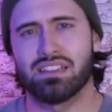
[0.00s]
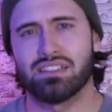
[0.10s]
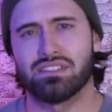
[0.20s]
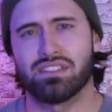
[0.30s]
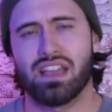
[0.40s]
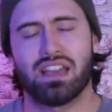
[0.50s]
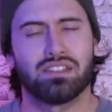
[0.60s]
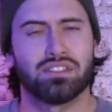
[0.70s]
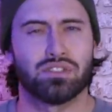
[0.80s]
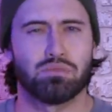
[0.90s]
is
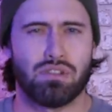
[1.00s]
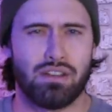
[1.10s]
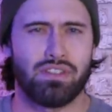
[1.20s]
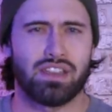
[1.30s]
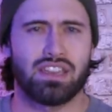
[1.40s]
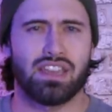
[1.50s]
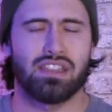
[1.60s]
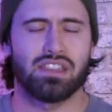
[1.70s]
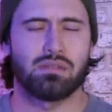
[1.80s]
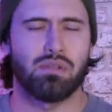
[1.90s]
Anders Breivik
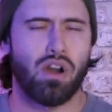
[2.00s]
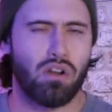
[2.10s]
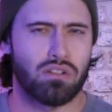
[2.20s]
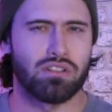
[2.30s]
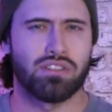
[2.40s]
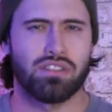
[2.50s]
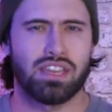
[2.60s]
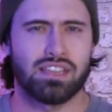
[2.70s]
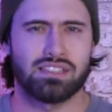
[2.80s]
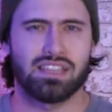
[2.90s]
and the abhorrent
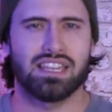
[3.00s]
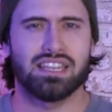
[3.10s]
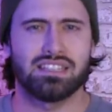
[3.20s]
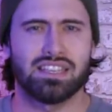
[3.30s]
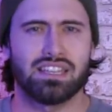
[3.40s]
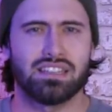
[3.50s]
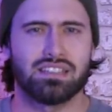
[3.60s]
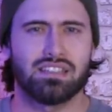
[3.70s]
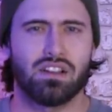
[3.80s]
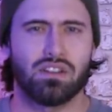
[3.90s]
things that he did